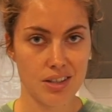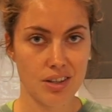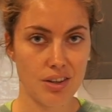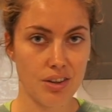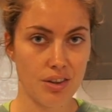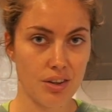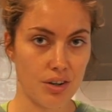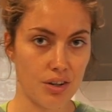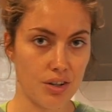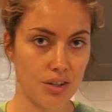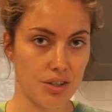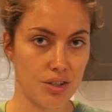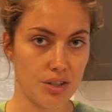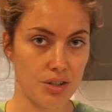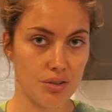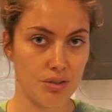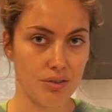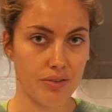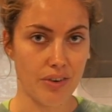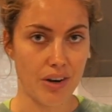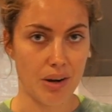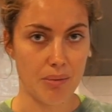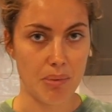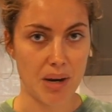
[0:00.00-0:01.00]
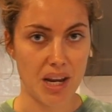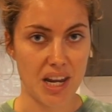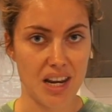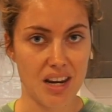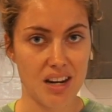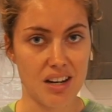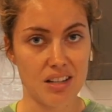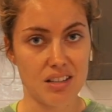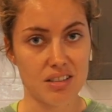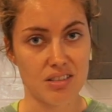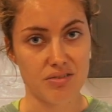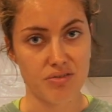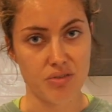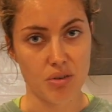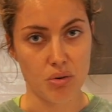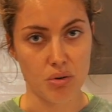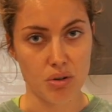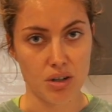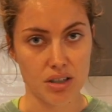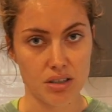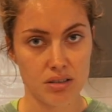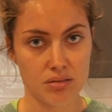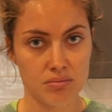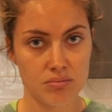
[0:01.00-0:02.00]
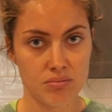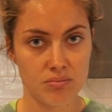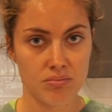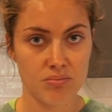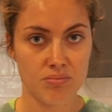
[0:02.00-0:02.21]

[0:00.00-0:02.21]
32 divided by 8 is 4.